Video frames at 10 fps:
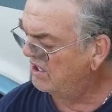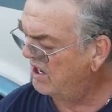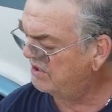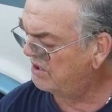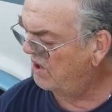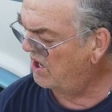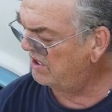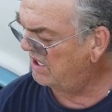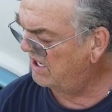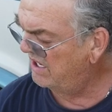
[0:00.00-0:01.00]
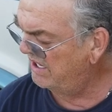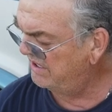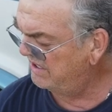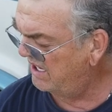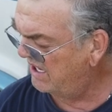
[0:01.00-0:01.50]
Costco
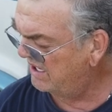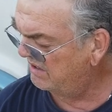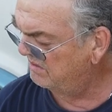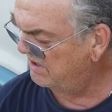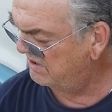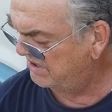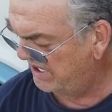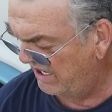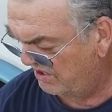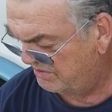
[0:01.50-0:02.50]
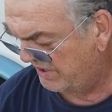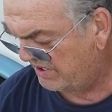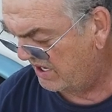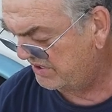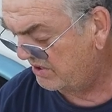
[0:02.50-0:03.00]
online, dealers
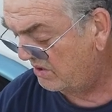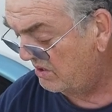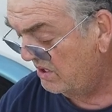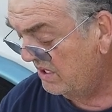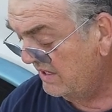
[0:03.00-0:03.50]
with Costco,